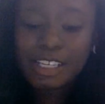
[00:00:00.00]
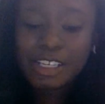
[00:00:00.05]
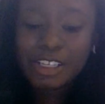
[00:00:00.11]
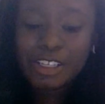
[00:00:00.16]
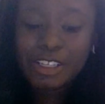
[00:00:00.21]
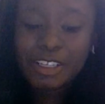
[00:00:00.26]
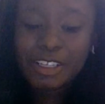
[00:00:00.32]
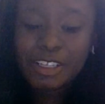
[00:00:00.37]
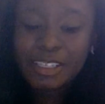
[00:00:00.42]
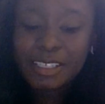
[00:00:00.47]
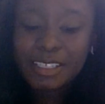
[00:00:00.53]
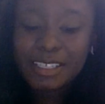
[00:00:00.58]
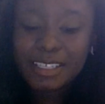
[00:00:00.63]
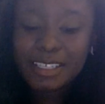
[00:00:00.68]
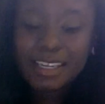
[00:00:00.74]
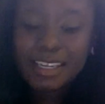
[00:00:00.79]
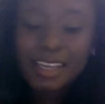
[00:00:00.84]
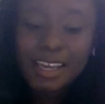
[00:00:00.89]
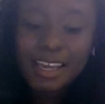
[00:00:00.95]
or
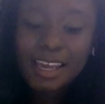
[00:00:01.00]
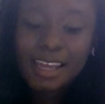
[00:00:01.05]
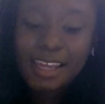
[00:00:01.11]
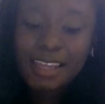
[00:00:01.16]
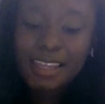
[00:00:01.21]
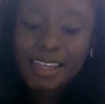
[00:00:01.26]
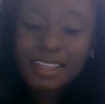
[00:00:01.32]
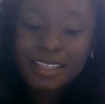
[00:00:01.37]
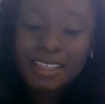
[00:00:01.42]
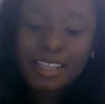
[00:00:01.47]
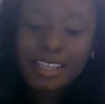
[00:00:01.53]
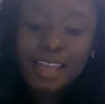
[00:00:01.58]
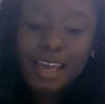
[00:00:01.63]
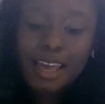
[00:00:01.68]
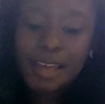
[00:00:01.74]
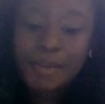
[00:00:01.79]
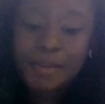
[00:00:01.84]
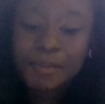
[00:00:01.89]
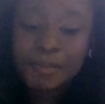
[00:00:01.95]
13 and they
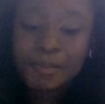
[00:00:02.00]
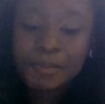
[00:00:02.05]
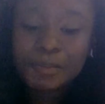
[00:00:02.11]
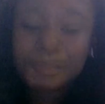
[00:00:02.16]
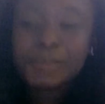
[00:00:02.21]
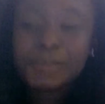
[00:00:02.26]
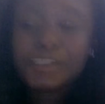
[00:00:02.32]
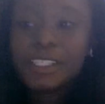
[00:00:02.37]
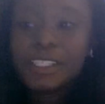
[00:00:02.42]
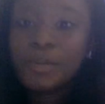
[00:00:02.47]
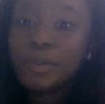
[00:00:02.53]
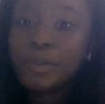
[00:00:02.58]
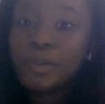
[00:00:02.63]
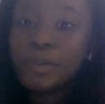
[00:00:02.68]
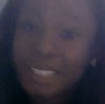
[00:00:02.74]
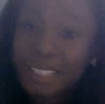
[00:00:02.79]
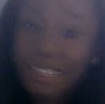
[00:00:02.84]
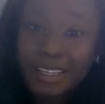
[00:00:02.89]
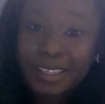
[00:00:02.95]
said, would
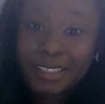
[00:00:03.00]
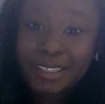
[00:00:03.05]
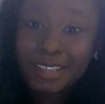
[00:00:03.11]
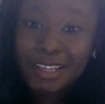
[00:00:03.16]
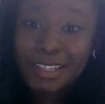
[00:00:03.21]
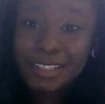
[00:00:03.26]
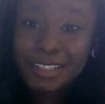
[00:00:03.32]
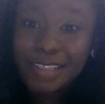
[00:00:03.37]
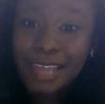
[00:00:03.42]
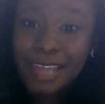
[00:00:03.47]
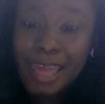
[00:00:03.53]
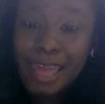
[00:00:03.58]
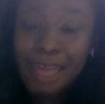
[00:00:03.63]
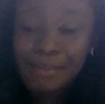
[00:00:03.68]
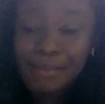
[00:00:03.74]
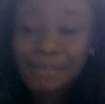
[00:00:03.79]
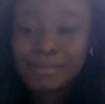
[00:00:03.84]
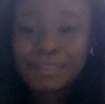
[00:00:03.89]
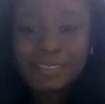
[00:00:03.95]
you like a shot today?
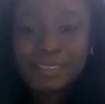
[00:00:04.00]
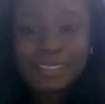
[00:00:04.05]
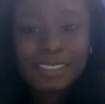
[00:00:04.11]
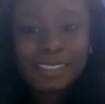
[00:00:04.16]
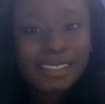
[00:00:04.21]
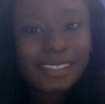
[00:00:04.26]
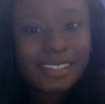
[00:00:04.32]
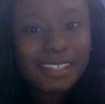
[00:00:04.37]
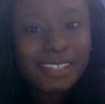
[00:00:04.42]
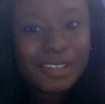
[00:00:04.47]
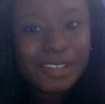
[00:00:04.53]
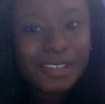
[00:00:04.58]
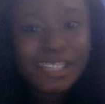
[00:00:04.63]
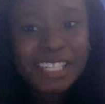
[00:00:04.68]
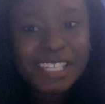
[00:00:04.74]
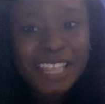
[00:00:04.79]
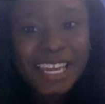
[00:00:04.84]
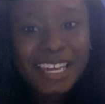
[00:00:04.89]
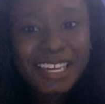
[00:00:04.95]
You'd
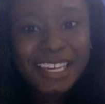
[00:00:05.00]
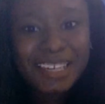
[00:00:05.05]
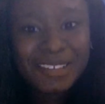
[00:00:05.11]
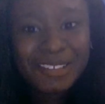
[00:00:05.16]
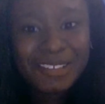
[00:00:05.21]
say no